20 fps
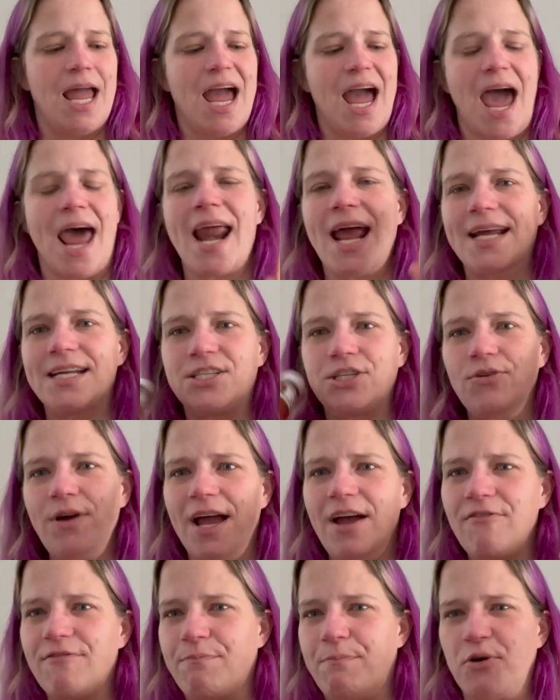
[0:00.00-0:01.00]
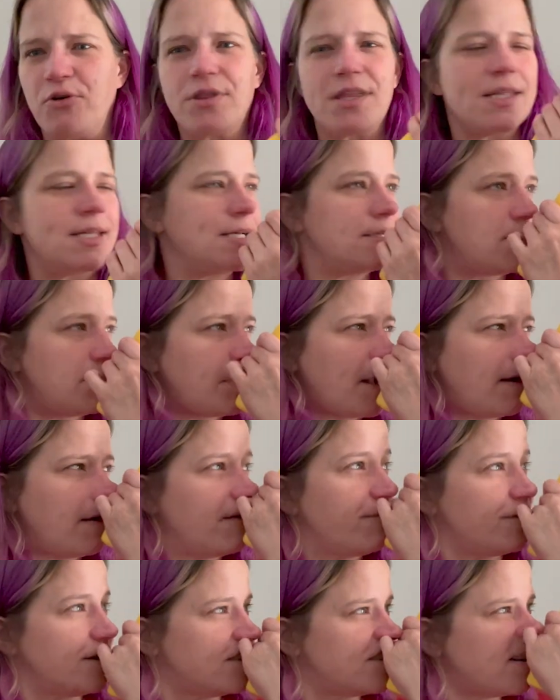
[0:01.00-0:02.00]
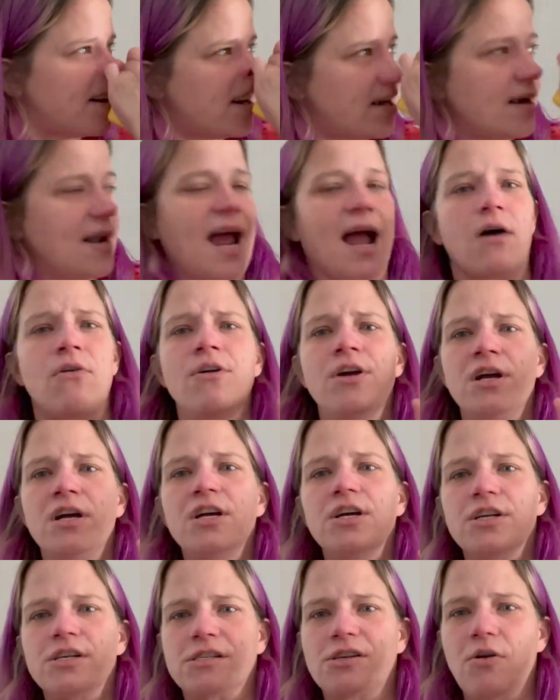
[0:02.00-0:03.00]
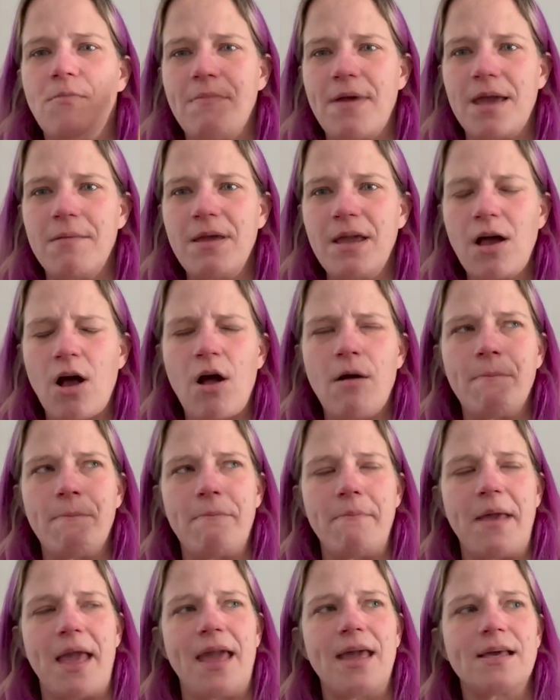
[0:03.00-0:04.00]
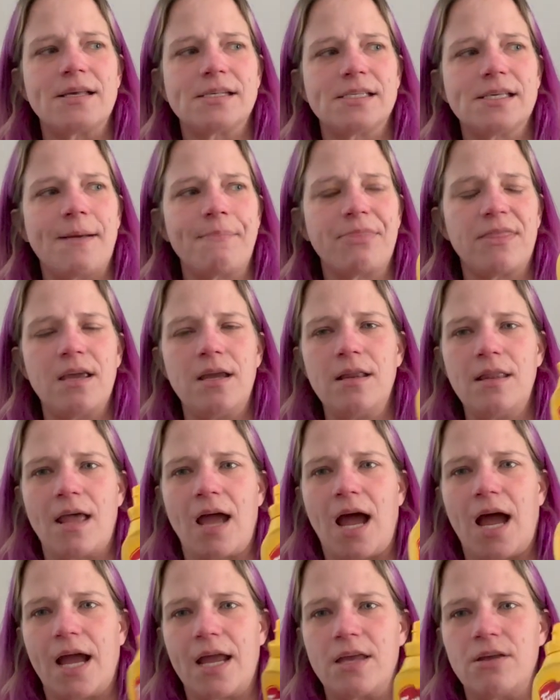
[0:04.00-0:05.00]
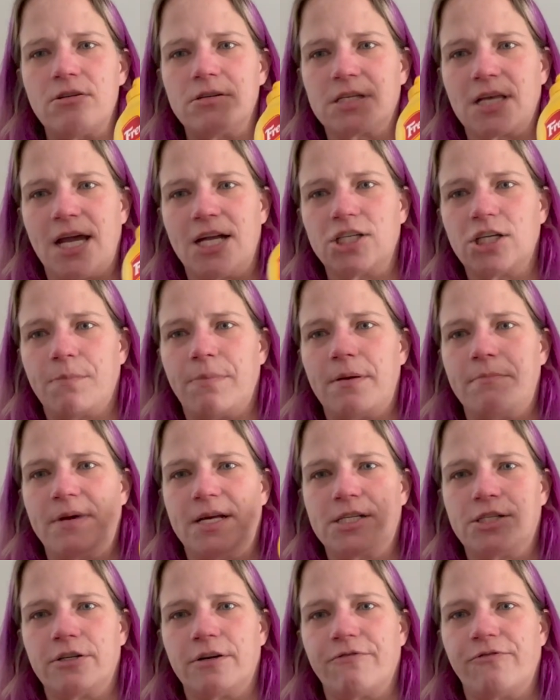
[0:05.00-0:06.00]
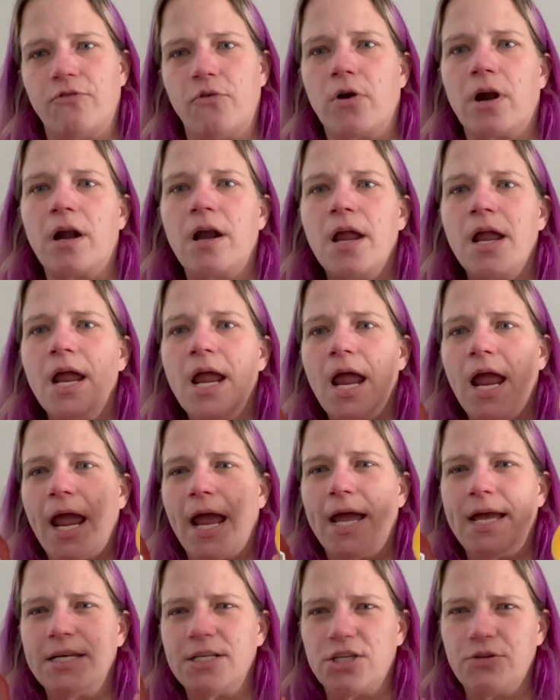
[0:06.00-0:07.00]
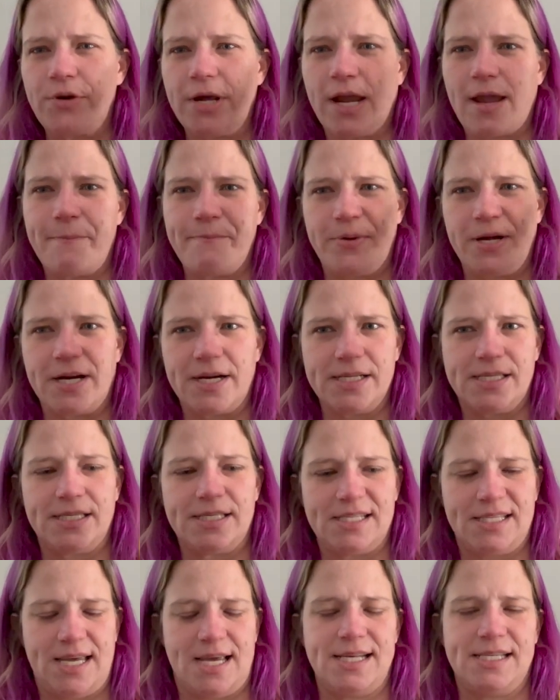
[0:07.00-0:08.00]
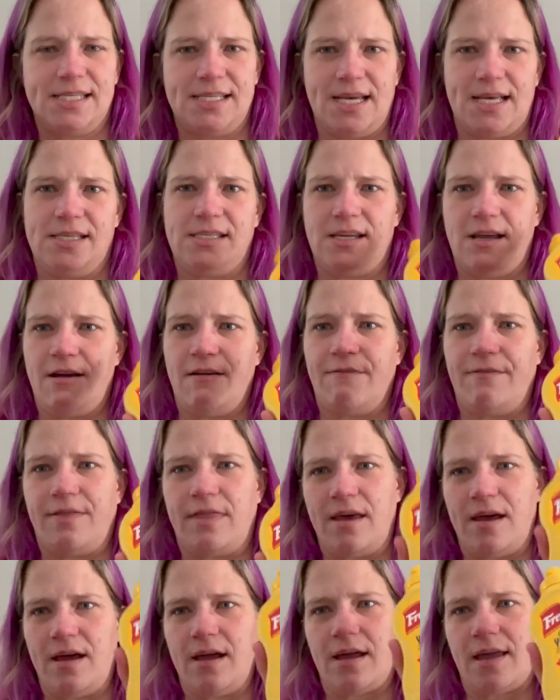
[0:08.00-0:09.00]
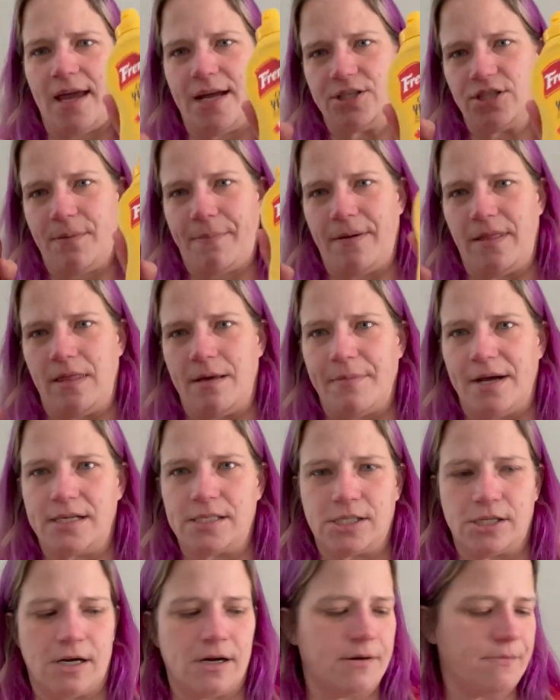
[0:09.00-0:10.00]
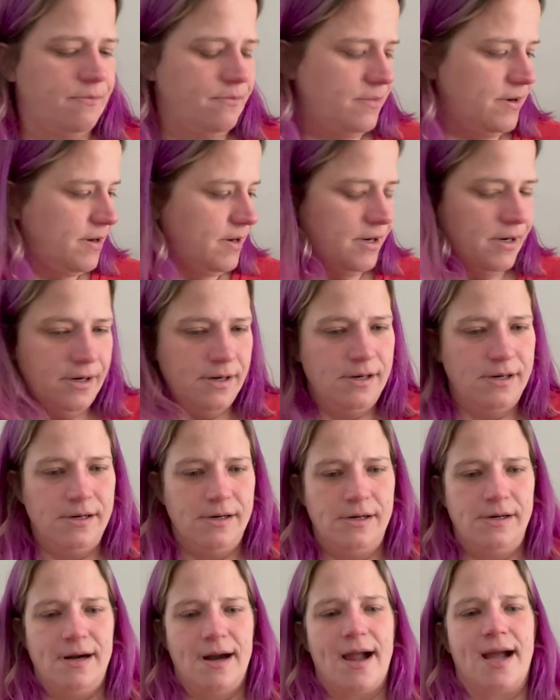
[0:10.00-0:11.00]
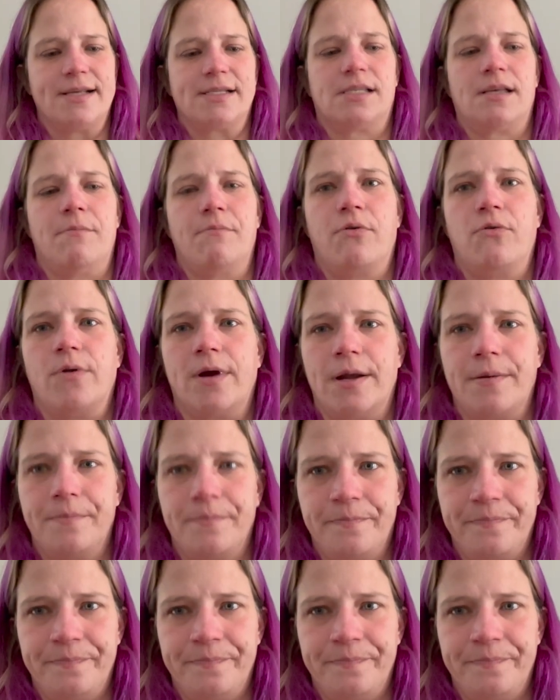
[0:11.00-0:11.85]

And I do have both of these in my refrigerator now, so maybe I'll make something that I use ketchup and mustard for and do a comparison taste test of the ketchup and the mustard at some point.